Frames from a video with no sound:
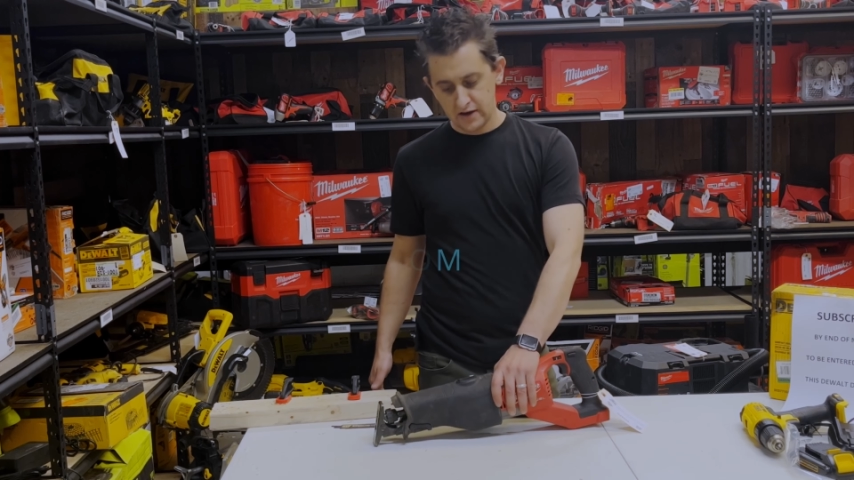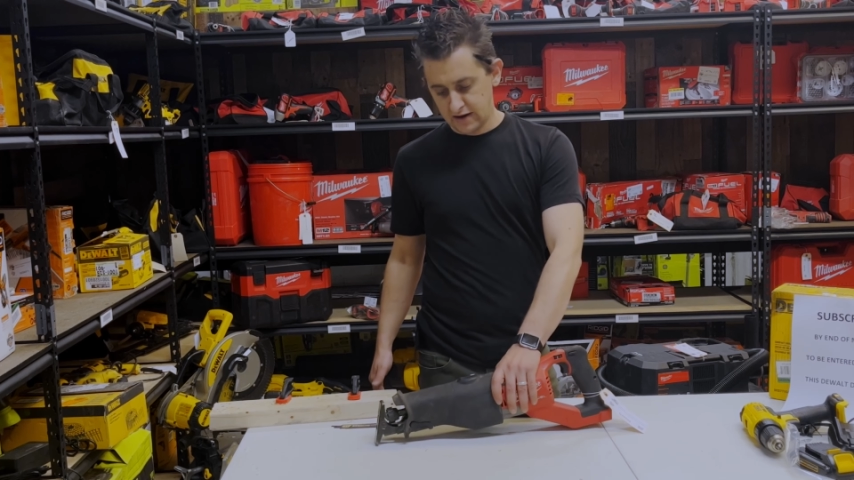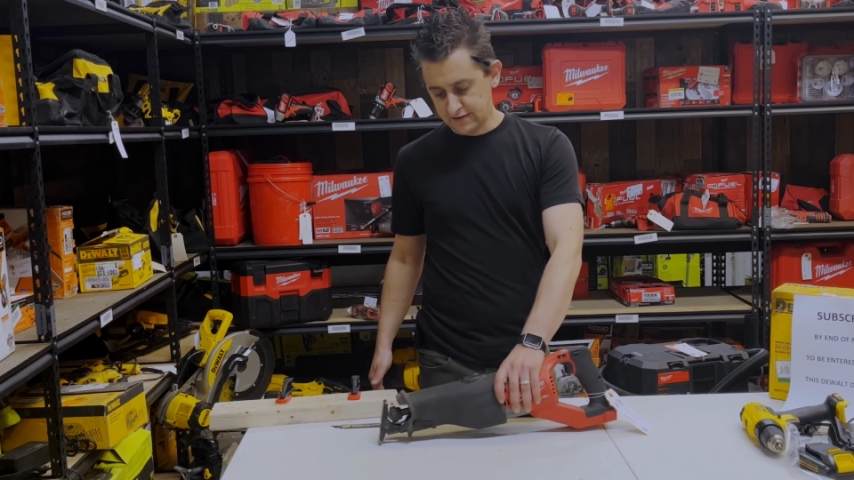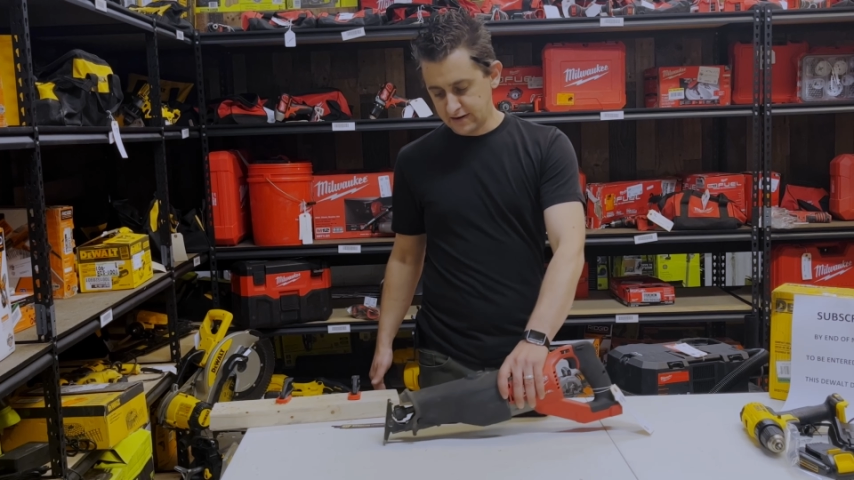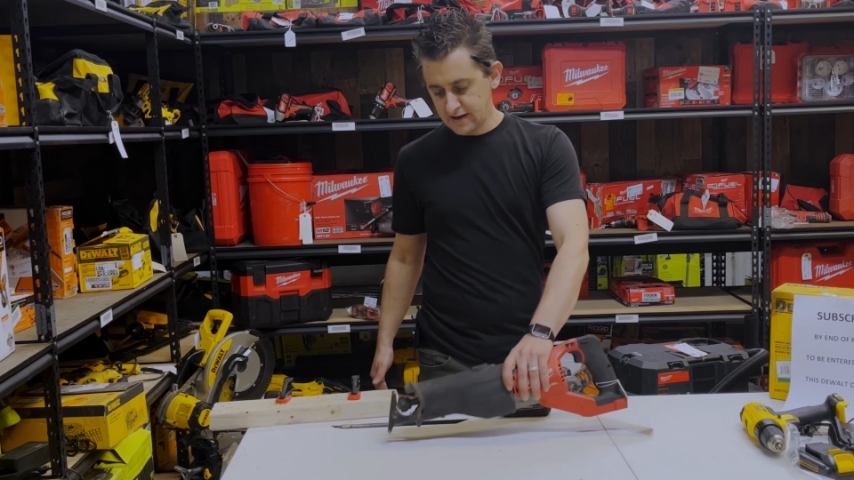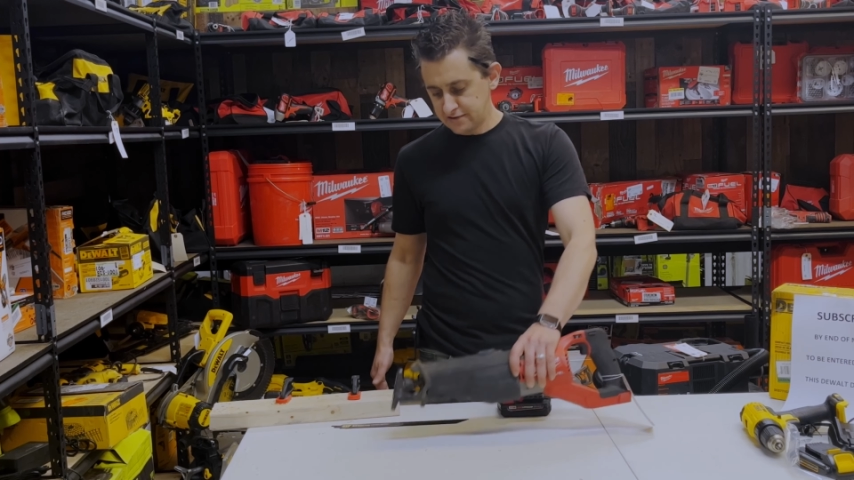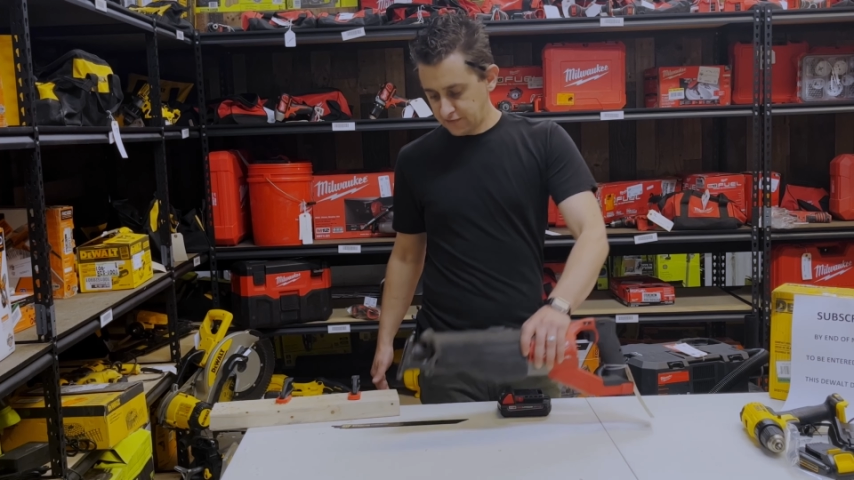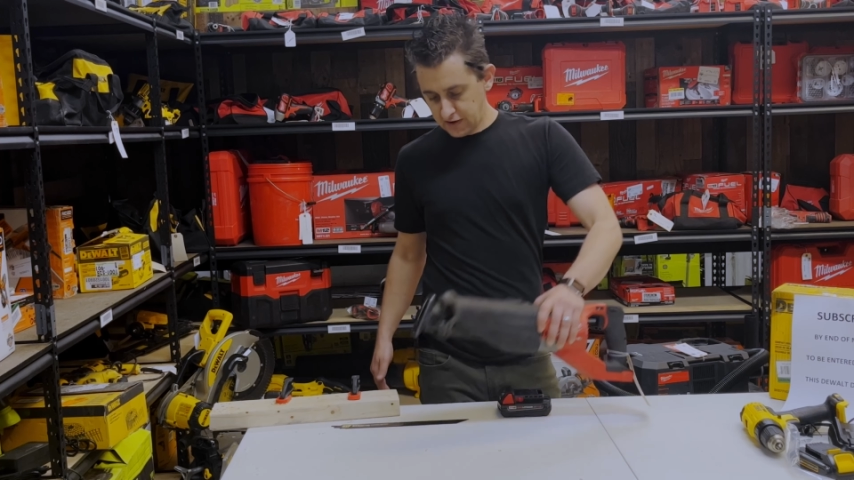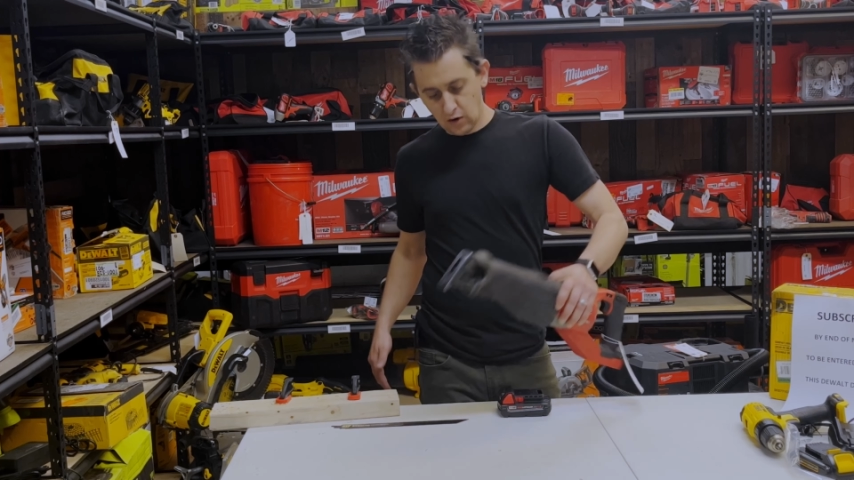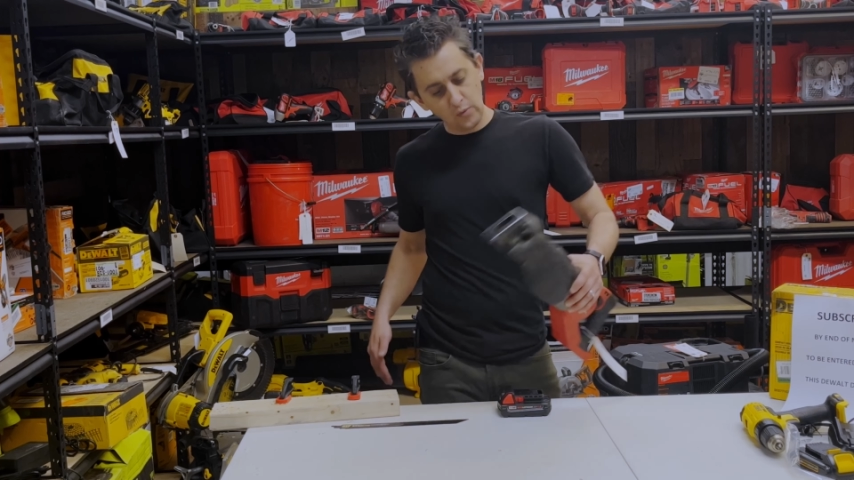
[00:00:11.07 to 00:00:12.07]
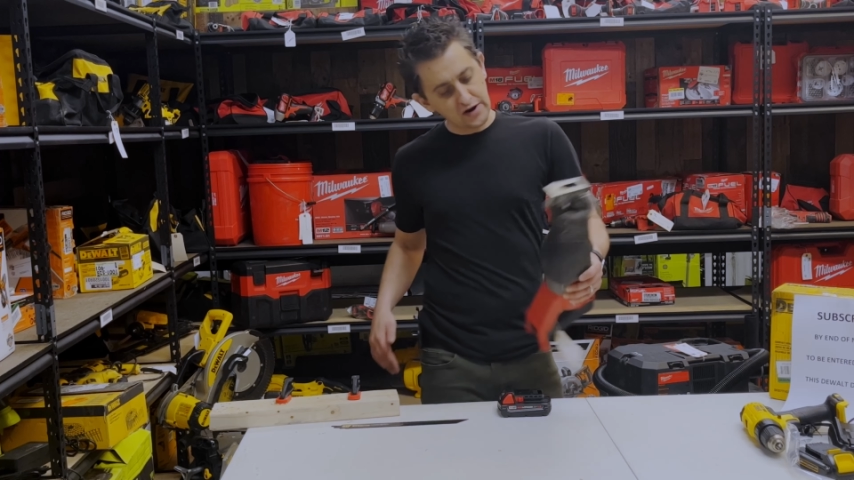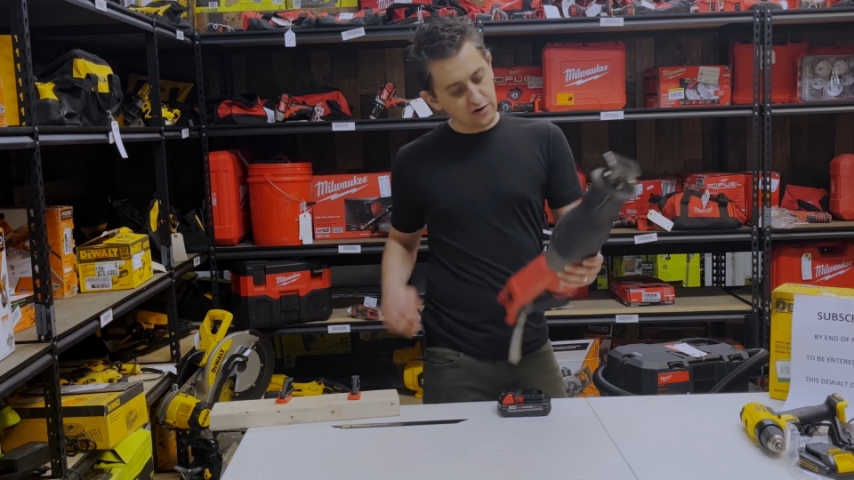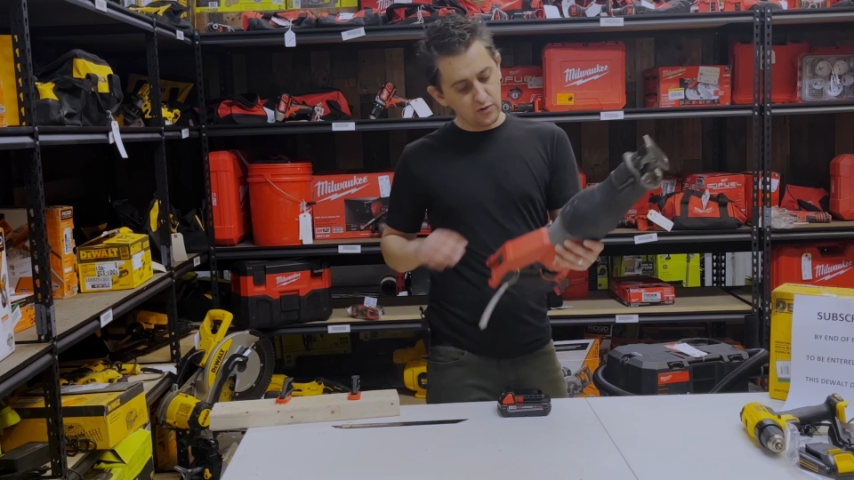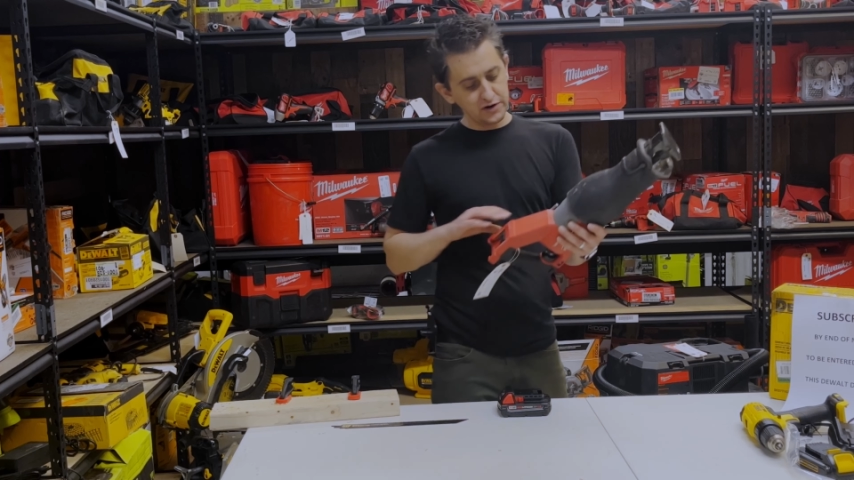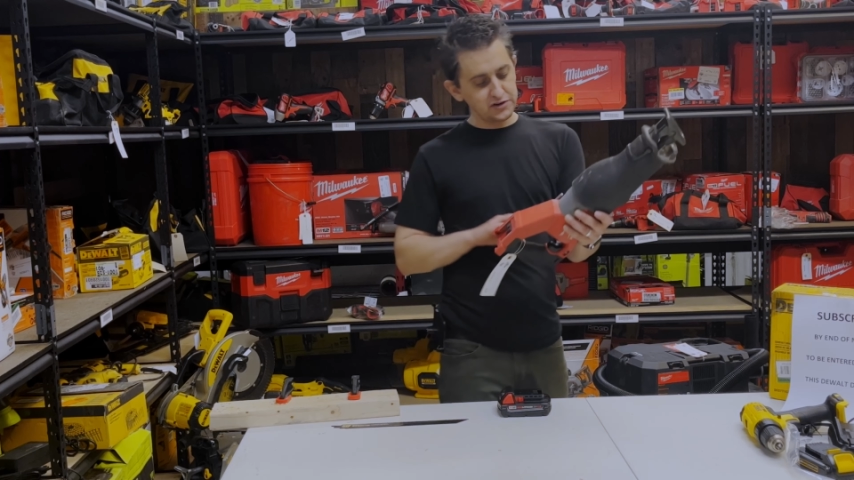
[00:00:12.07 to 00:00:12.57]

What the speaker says: In today's video, we are going